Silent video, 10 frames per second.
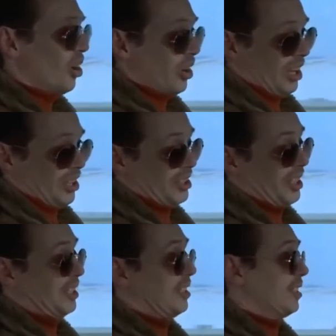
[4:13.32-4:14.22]
Okay, here's an
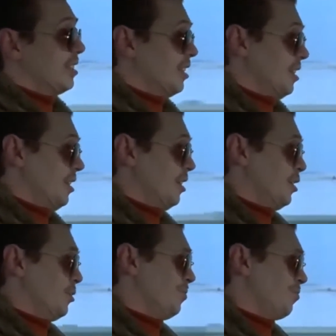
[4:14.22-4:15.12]
idea.
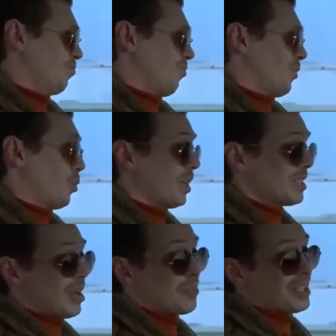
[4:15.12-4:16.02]
We can
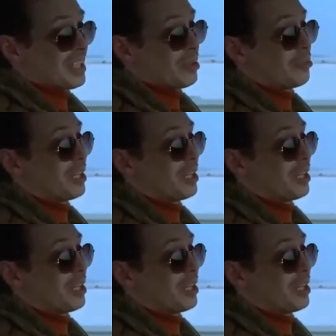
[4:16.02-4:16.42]
stop outside of